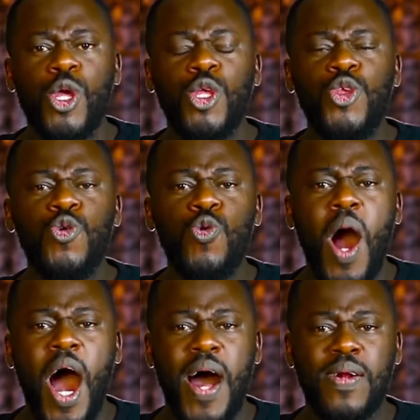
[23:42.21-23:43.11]
you
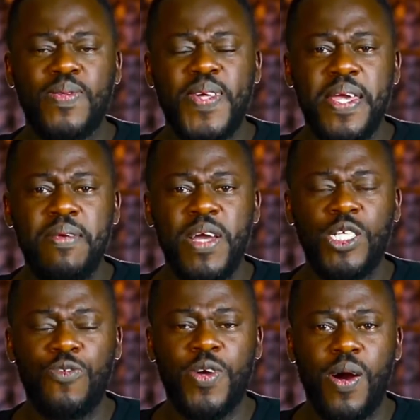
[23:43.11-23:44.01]
are the
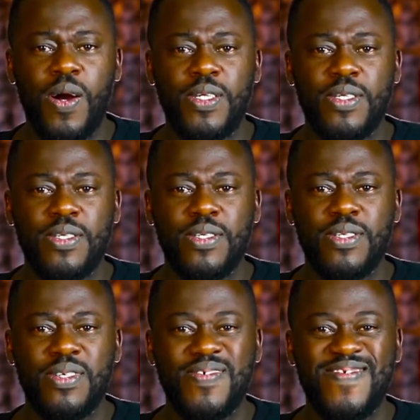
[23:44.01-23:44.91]
image of God.
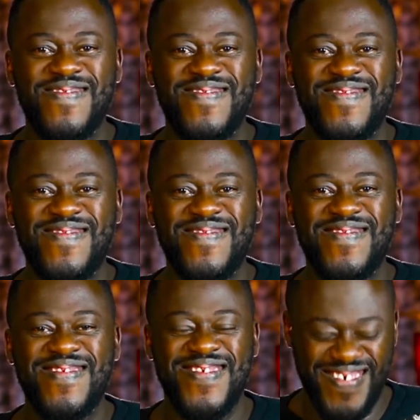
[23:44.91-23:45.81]

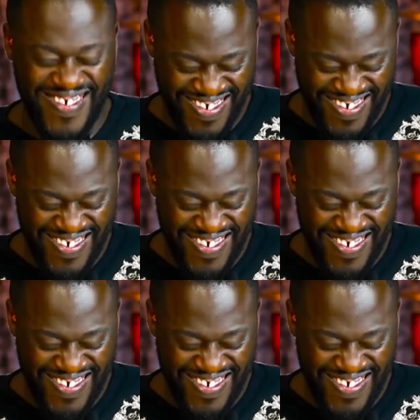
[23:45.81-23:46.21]
Amen.